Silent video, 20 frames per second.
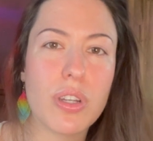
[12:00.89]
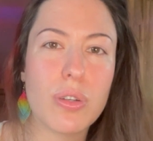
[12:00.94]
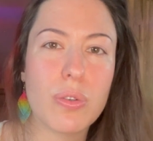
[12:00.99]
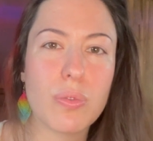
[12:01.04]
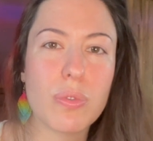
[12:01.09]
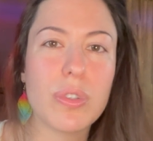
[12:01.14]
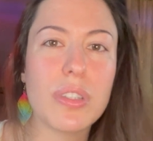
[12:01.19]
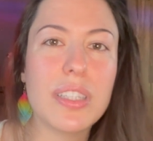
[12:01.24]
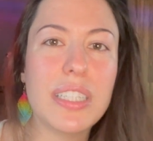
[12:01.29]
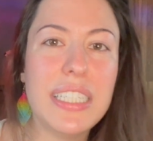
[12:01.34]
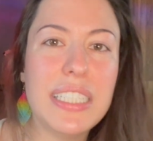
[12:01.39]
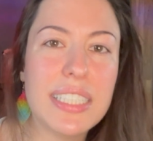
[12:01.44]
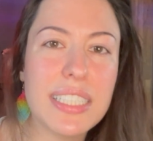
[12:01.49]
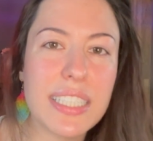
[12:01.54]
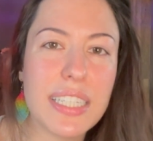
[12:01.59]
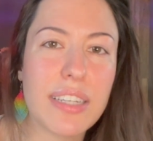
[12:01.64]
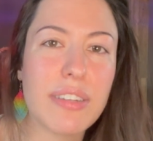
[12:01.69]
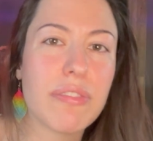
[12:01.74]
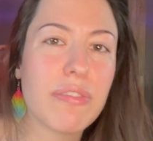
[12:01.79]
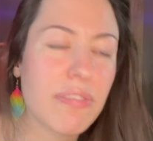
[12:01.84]

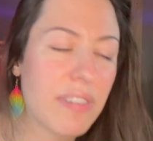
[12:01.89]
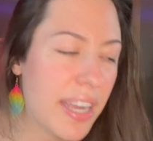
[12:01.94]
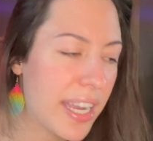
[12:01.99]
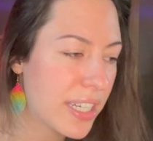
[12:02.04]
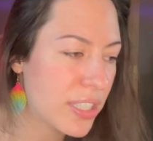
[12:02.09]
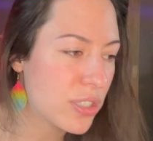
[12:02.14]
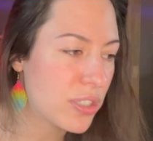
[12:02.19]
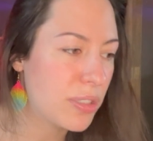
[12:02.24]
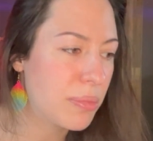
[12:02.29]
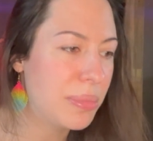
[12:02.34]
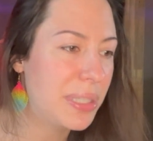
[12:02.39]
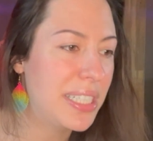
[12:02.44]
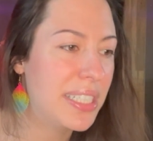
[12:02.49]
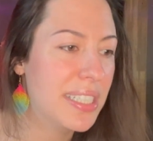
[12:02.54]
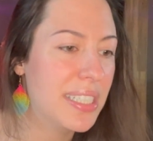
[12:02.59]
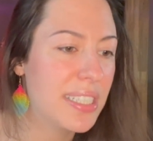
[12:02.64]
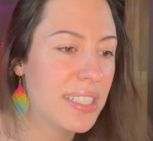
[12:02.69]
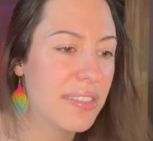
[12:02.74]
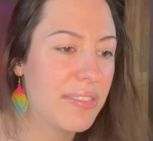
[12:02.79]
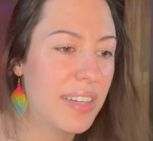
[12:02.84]
releasing fractured
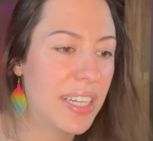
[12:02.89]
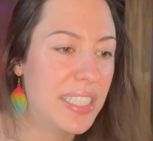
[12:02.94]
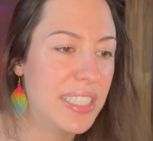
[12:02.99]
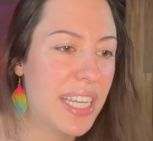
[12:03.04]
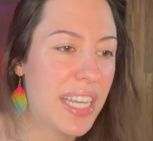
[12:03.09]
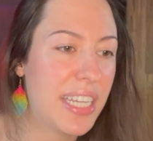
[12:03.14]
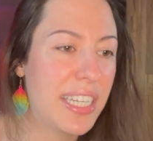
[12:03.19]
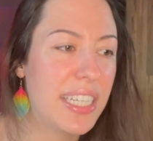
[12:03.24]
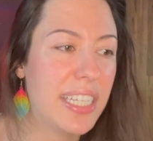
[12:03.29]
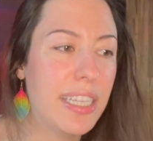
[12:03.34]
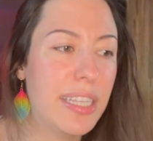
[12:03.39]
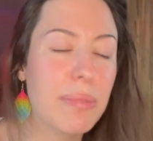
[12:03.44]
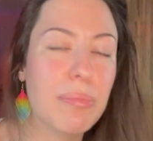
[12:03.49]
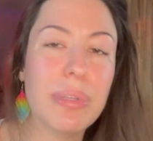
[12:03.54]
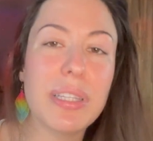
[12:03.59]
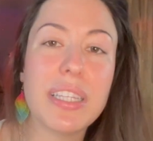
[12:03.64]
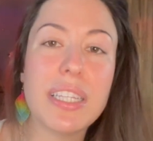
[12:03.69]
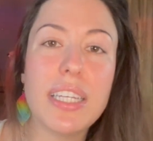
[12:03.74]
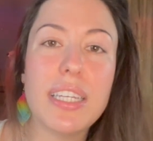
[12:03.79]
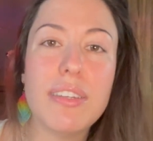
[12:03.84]
pieces of identity that
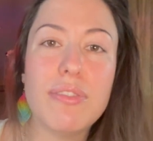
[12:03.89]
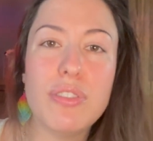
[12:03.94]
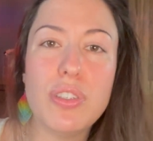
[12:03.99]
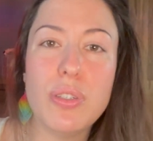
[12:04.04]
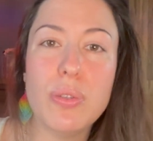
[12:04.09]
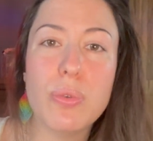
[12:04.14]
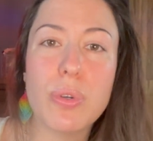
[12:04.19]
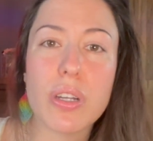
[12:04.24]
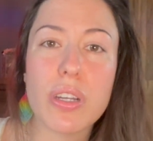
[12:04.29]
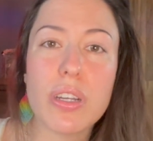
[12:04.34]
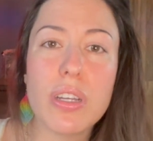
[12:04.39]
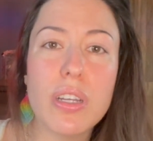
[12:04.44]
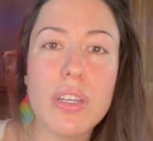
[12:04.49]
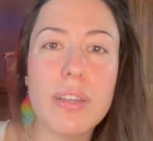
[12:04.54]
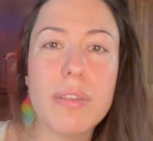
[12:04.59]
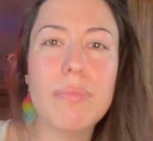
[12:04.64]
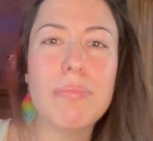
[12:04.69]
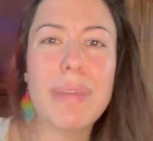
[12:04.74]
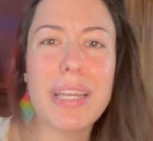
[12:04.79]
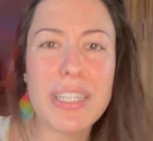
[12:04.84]
believed you were
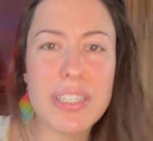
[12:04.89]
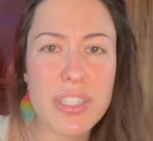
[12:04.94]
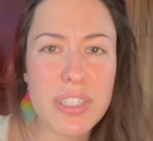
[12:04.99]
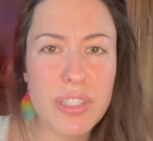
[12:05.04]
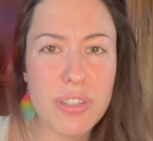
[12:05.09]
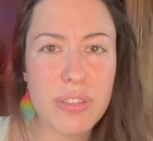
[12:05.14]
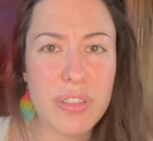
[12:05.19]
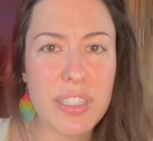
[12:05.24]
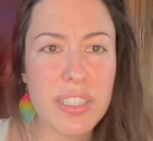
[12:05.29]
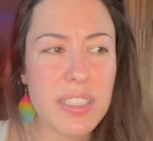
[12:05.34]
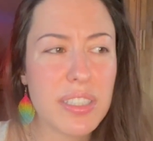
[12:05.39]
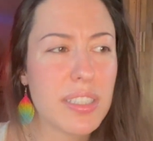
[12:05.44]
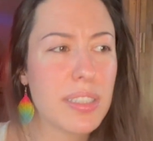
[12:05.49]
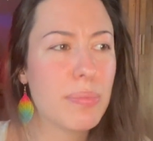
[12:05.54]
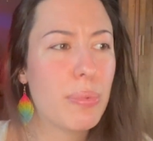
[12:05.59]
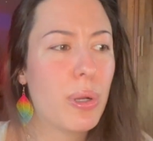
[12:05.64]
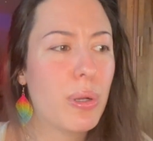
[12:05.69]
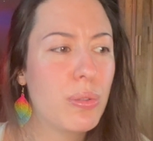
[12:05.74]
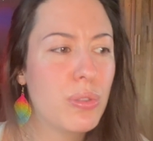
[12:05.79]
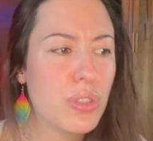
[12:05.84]
meant to do this,
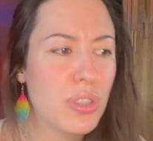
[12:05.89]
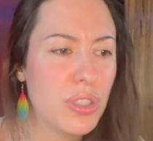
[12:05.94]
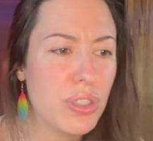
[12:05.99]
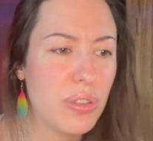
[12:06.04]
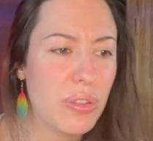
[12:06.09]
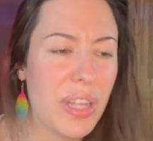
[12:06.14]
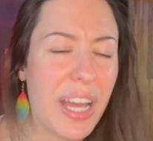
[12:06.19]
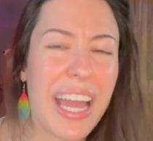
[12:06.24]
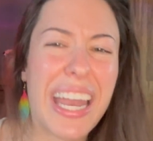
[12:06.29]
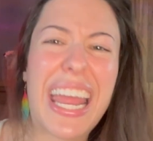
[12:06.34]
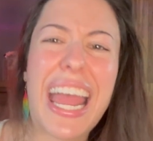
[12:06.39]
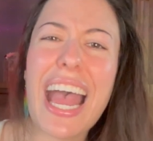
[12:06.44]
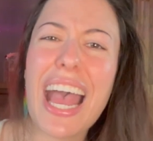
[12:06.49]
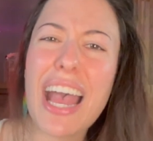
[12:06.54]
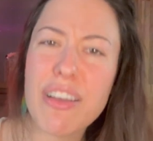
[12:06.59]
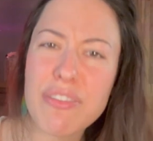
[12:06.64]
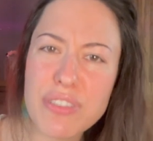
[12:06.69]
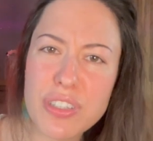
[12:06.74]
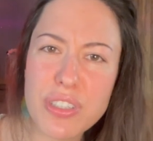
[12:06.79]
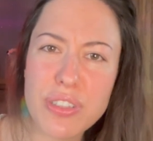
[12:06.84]
supposed to do that,
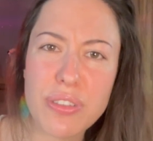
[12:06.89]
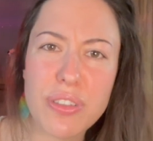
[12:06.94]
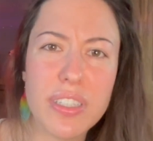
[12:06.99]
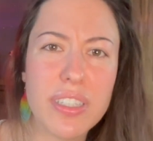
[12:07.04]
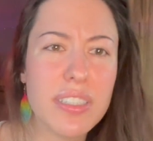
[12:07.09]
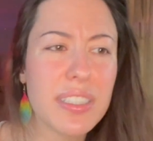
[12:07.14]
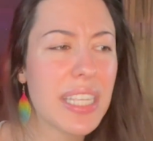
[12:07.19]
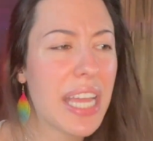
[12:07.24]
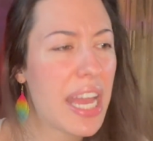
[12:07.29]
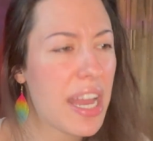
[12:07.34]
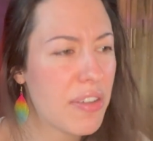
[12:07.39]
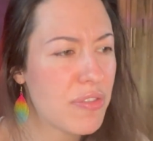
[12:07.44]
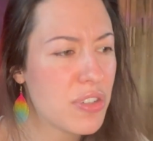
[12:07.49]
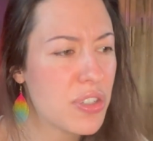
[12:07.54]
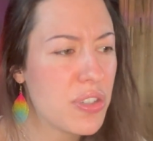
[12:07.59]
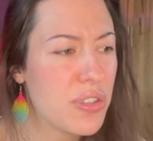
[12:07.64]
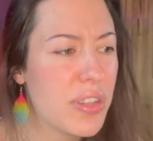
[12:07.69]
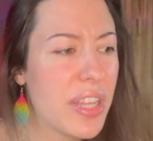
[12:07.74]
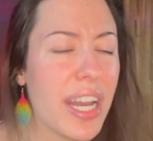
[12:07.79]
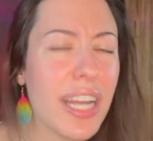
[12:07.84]
have to do this, have to
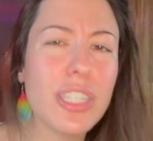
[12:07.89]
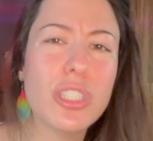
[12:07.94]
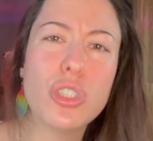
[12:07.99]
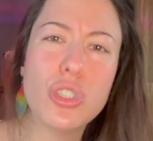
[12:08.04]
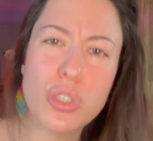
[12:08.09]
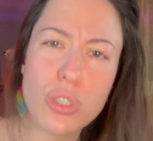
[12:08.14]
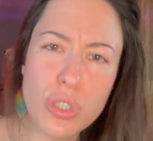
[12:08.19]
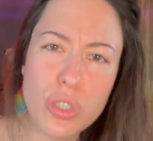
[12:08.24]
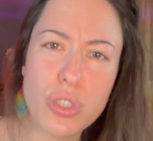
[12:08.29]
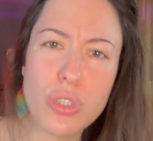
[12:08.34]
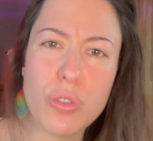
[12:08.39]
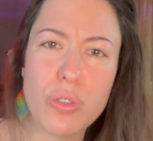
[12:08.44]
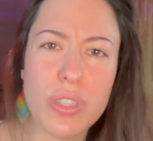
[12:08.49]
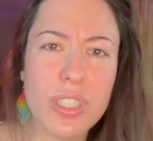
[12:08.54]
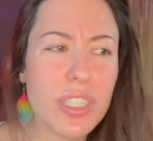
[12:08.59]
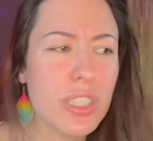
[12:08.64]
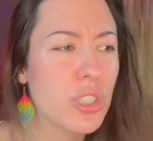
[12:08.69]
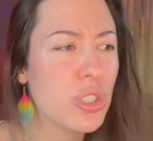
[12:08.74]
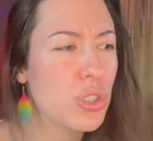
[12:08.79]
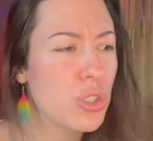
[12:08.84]
do that, should do
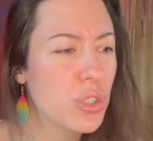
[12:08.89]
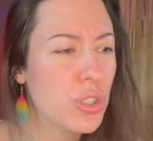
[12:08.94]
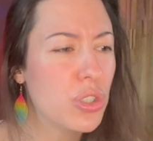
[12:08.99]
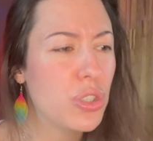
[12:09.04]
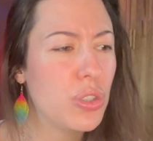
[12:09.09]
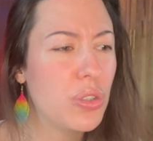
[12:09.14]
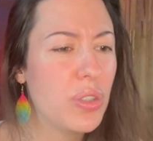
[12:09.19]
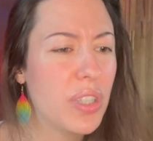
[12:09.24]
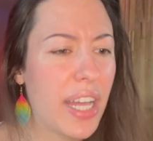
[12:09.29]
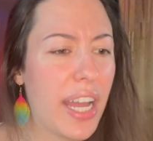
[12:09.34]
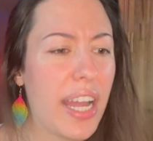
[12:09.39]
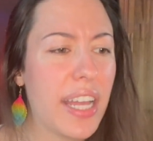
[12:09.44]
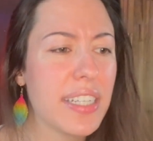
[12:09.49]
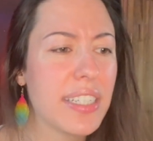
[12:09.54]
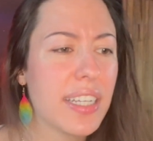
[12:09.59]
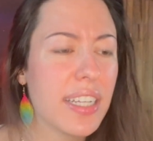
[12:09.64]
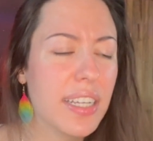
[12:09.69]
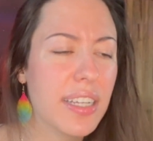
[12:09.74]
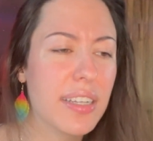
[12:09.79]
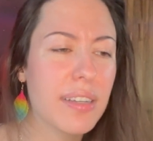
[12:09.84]
this, should do that,
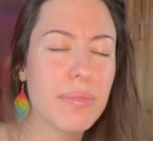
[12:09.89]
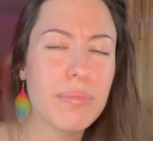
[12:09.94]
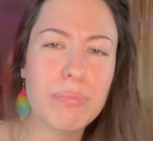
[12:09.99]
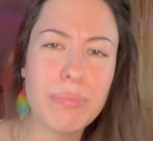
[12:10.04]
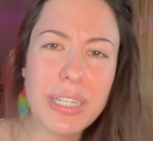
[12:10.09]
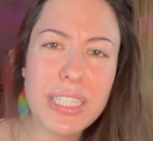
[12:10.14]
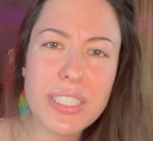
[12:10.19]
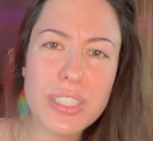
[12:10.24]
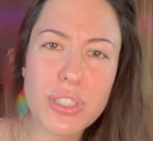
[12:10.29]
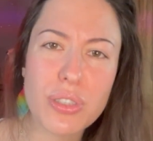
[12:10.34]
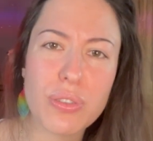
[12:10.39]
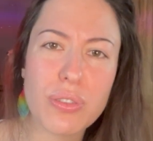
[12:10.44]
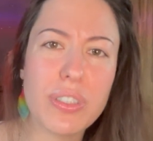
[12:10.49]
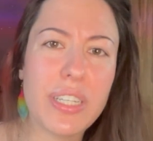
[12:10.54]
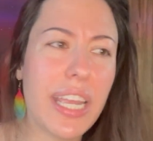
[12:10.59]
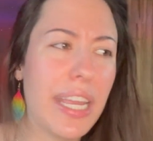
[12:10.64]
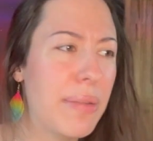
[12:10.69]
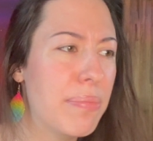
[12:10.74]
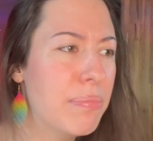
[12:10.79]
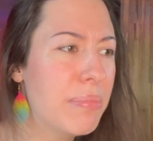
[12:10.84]
must
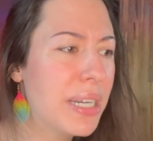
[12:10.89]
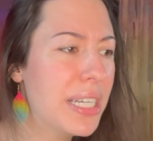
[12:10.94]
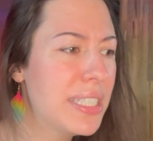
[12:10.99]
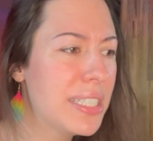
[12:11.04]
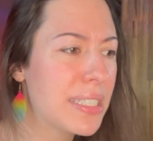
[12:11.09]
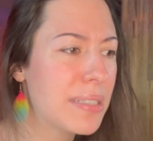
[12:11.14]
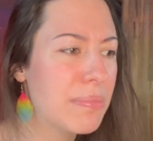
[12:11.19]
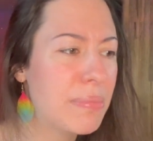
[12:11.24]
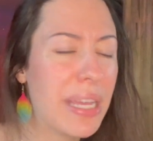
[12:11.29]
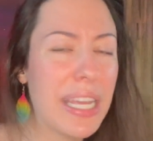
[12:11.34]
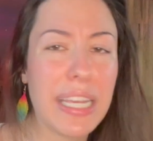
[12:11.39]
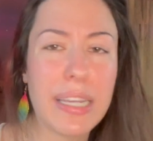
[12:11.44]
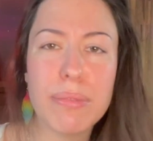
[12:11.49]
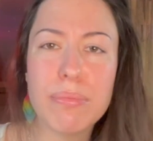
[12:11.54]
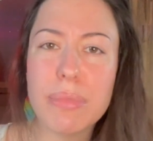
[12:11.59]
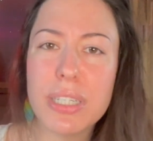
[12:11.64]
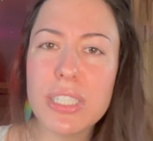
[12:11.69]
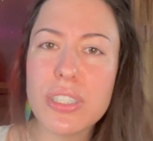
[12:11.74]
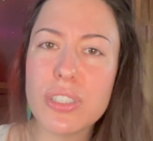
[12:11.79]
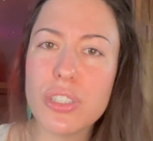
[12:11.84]
create, must make,
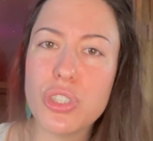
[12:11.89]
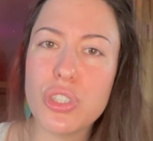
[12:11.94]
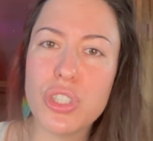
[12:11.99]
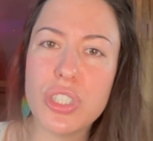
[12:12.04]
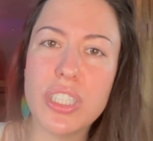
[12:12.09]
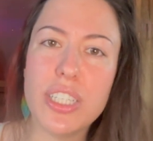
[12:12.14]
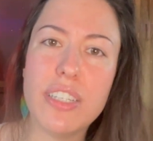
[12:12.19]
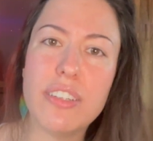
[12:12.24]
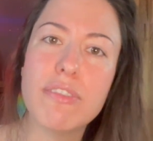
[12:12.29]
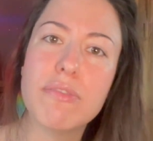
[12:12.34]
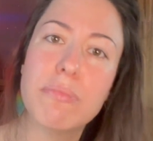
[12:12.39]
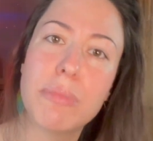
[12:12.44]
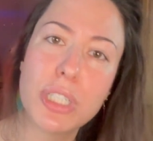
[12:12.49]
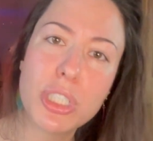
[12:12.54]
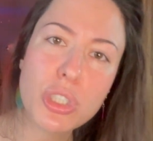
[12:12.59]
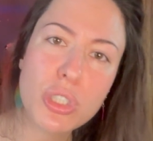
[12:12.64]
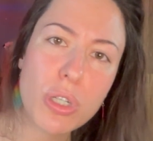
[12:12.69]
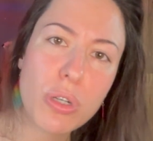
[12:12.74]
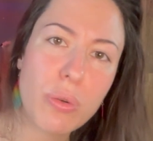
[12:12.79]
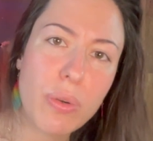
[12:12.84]
must achieve, must
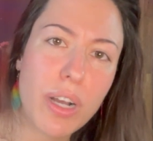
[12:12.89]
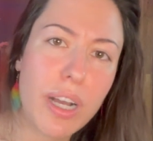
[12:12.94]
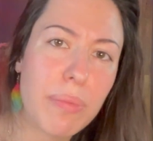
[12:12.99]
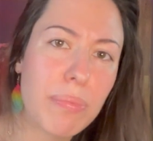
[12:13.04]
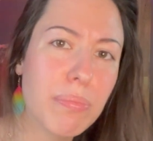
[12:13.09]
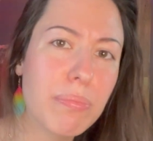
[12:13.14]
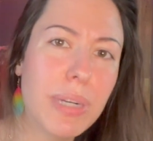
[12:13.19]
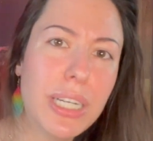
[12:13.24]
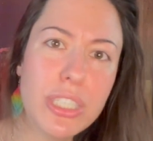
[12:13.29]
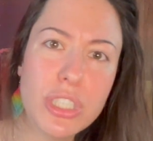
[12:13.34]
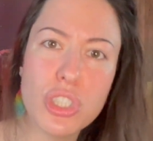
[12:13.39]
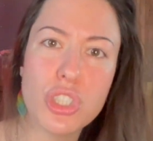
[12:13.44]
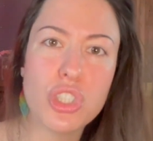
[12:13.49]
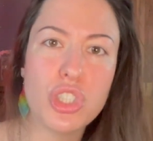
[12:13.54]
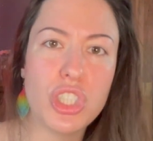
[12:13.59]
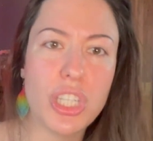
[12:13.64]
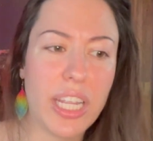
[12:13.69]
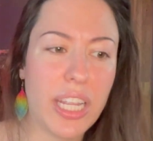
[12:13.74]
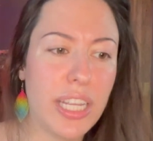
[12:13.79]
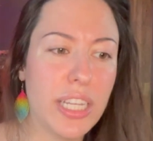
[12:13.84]
show up, must
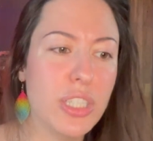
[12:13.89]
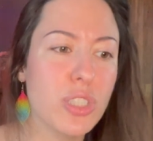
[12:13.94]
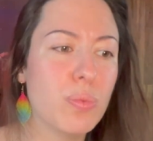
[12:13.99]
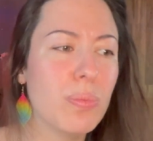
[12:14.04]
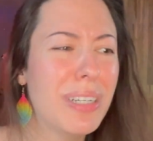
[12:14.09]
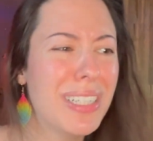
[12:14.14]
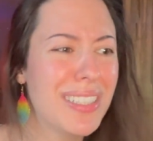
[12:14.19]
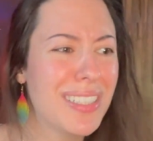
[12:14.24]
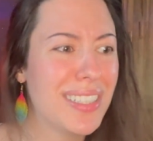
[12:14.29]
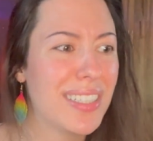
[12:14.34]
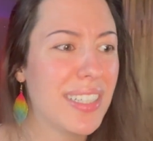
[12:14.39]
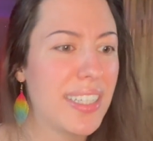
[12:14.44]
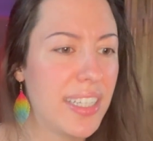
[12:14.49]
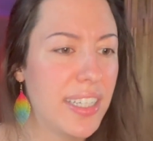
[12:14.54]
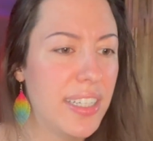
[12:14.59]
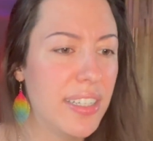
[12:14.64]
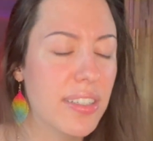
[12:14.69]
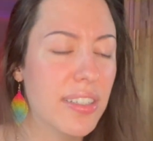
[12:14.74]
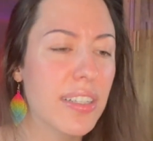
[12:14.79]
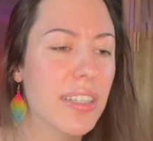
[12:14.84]
change, must
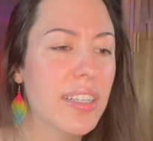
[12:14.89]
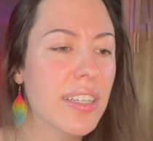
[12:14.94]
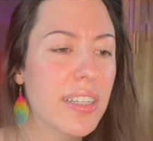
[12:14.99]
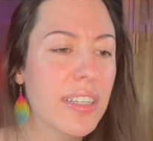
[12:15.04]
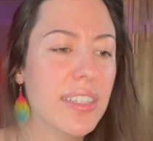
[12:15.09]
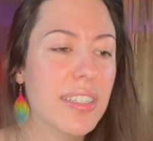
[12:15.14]
heal,